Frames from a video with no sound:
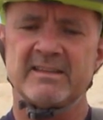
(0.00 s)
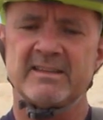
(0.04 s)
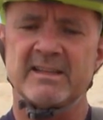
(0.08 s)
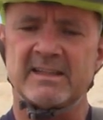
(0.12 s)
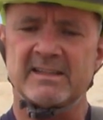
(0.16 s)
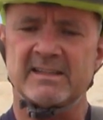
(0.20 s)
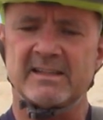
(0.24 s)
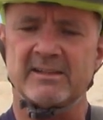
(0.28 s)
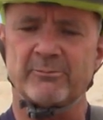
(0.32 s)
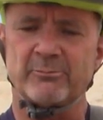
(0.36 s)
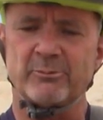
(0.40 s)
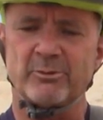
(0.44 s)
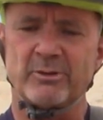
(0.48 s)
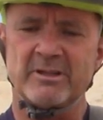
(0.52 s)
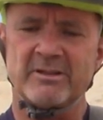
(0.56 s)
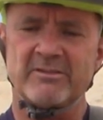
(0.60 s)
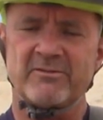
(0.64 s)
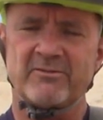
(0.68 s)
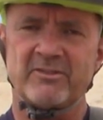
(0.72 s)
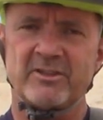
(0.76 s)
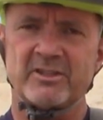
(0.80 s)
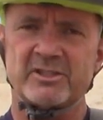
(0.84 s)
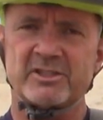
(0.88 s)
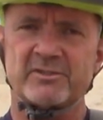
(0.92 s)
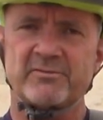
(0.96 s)
that's a really
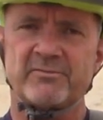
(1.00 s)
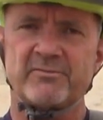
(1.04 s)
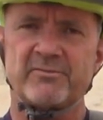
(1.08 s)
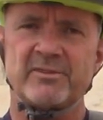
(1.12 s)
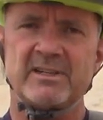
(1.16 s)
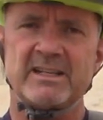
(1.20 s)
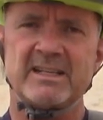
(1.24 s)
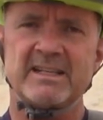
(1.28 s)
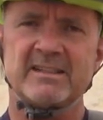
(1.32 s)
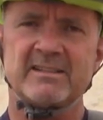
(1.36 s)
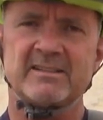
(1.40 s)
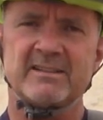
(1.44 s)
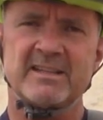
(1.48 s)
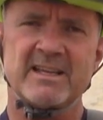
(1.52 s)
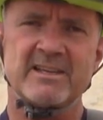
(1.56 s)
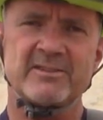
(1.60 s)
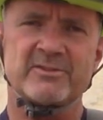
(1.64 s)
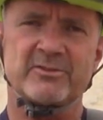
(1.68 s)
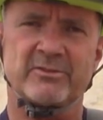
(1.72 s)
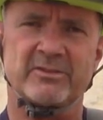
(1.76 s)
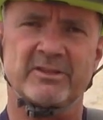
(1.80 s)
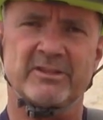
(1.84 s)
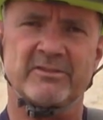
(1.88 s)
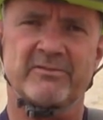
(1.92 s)
flush-fitting laser